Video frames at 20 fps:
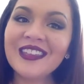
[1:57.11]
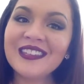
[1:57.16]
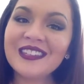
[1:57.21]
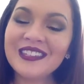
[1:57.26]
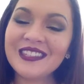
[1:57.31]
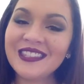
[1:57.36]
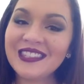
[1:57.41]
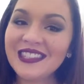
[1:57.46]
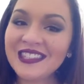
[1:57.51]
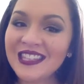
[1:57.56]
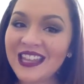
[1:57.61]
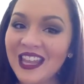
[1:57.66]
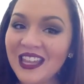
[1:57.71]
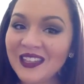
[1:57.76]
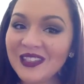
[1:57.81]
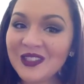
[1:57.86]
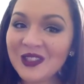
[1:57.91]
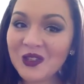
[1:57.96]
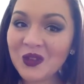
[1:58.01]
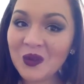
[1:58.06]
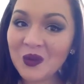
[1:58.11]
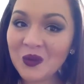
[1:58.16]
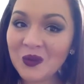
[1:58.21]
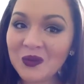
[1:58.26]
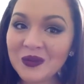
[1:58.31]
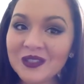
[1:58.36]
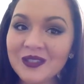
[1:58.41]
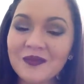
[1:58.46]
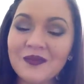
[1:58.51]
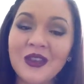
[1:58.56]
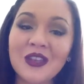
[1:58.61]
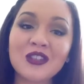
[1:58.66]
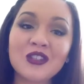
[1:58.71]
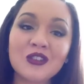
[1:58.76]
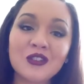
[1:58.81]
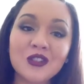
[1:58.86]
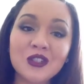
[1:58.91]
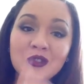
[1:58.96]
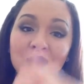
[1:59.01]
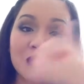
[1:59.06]
Stay tuned. Make
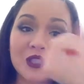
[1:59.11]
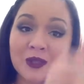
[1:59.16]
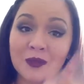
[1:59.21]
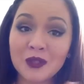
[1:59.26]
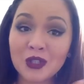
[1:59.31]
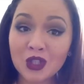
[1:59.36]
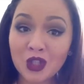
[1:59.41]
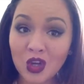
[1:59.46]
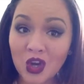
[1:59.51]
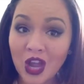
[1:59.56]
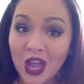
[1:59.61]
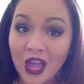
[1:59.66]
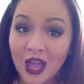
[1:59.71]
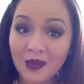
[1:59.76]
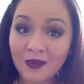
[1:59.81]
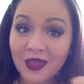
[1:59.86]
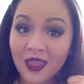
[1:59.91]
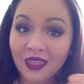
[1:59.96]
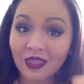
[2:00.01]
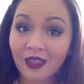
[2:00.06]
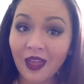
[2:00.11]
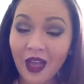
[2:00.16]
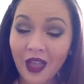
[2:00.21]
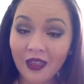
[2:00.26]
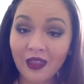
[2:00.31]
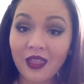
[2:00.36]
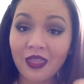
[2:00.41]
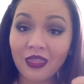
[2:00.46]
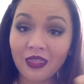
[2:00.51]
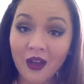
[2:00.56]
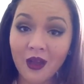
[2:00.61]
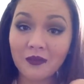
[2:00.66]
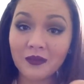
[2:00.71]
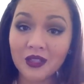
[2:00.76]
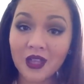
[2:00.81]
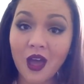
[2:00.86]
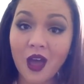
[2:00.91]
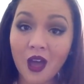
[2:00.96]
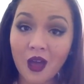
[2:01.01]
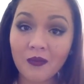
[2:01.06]
sure to subscribe and like and
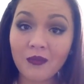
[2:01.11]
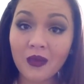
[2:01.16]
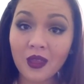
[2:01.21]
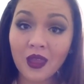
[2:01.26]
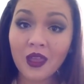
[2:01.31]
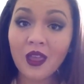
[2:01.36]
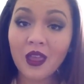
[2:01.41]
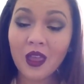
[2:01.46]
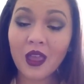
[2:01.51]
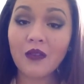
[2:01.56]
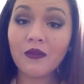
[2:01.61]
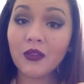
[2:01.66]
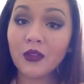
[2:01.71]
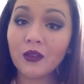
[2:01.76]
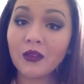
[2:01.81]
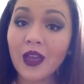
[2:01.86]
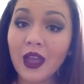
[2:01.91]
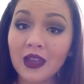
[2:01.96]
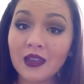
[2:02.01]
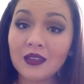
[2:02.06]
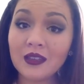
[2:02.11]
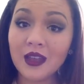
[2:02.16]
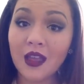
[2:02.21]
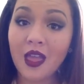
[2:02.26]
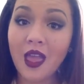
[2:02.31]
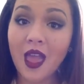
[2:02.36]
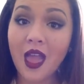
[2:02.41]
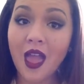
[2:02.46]
thumbs up if you liked it.